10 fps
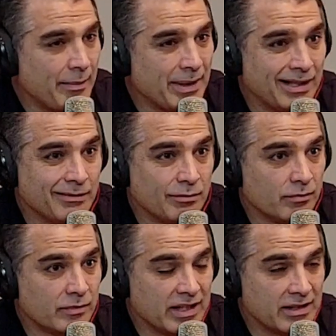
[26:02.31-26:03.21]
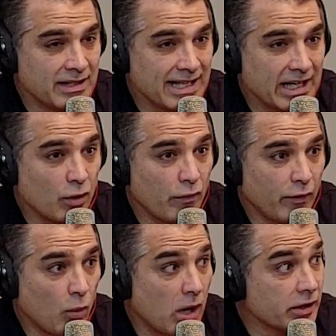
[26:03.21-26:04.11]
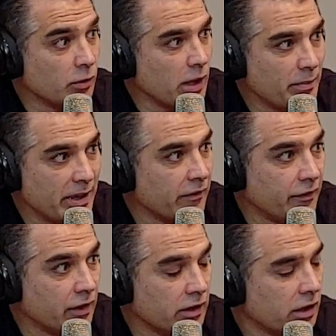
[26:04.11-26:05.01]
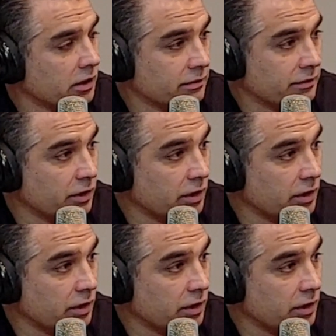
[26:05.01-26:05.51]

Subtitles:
I mean, does that go for walking around barefoot on